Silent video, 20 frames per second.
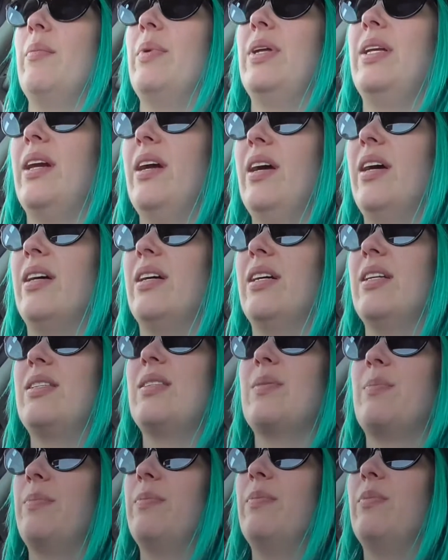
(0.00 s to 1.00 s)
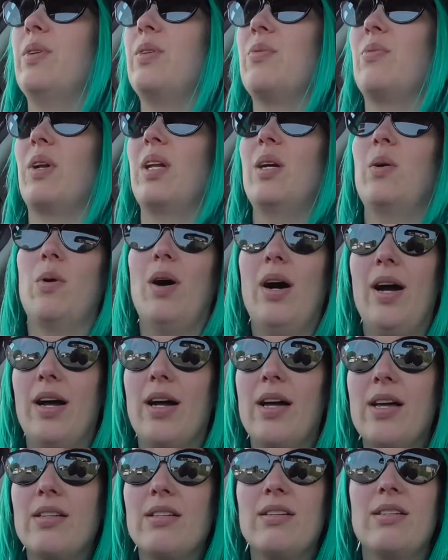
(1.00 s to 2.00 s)
But yeah, it was really
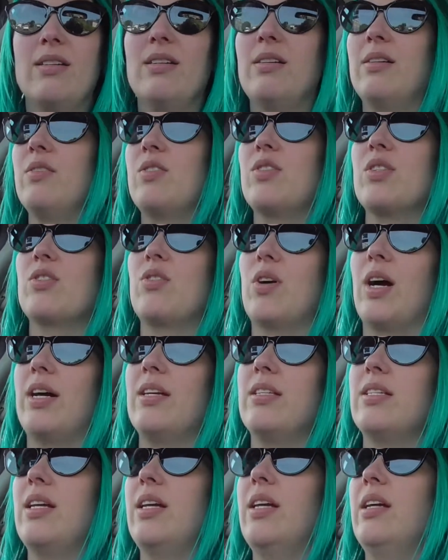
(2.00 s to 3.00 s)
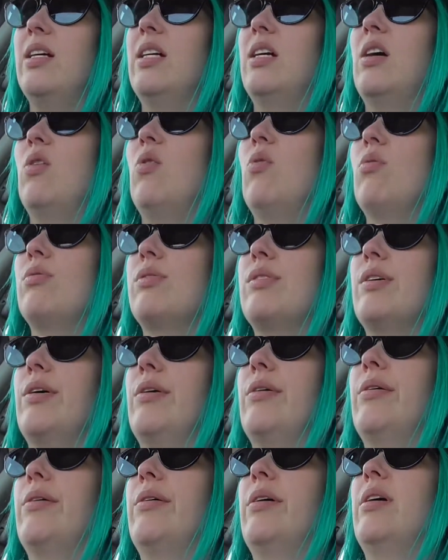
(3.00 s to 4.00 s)
quiet, which is crazy.
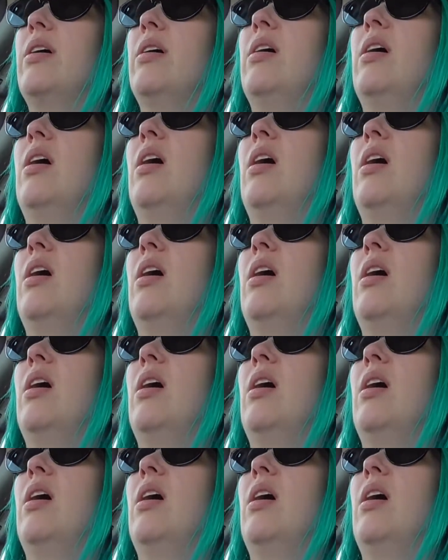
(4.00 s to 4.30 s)
Also,